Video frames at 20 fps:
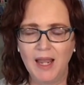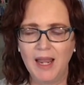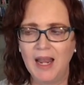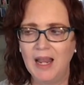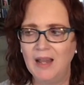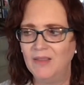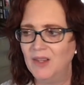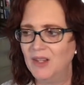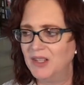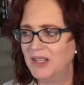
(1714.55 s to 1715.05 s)

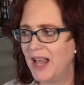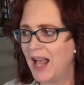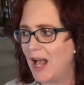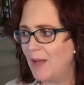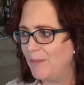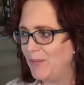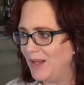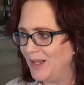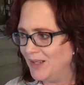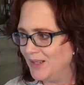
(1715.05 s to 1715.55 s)
And this
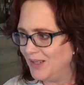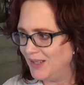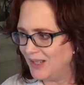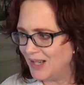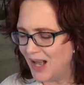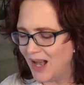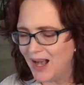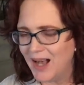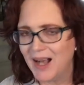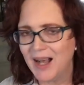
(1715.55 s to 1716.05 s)
happens
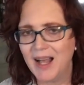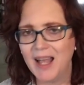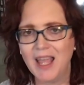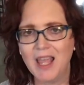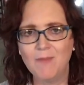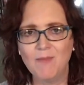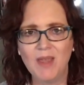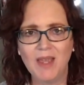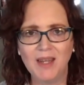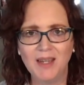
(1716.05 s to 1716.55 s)

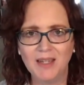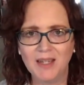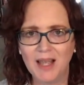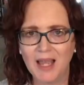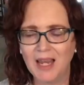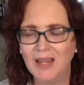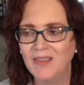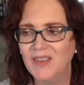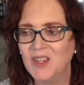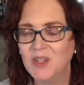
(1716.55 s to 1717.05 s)
time and
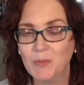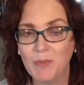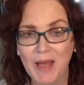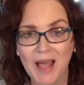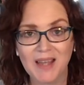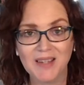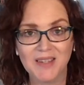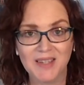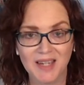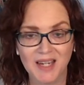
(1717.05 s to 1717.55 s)
time. In this
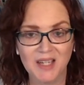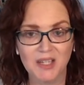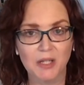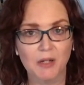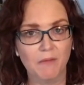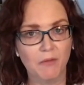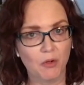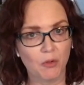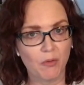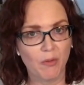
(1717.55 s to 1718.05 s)
past season
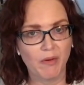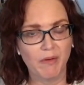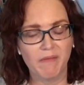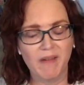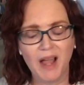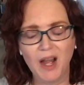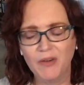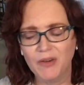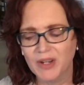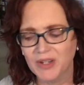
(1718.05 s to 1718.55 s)
of
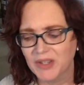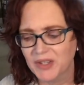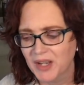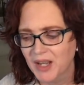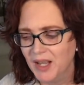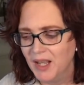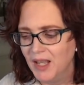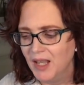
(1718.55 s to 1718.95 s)
coronavirus,